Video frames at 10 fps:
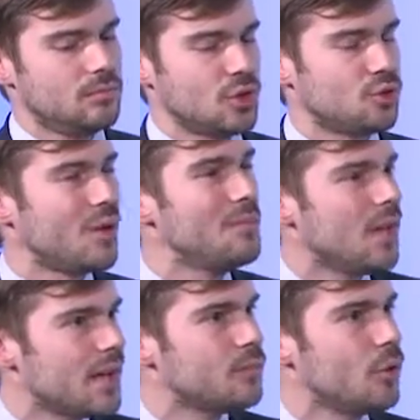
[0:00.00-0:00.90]
a
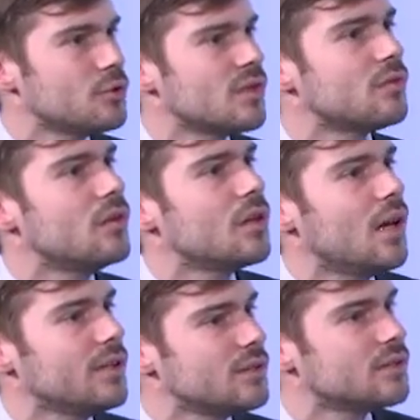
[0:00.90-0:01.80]
streamlined process to the
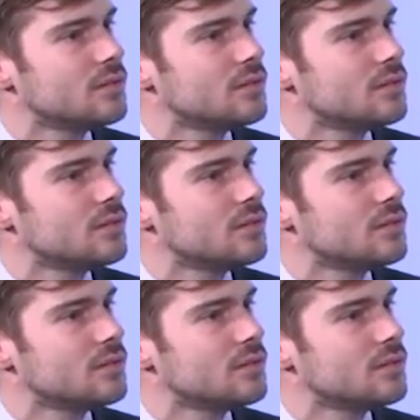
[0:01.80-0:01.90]
clients.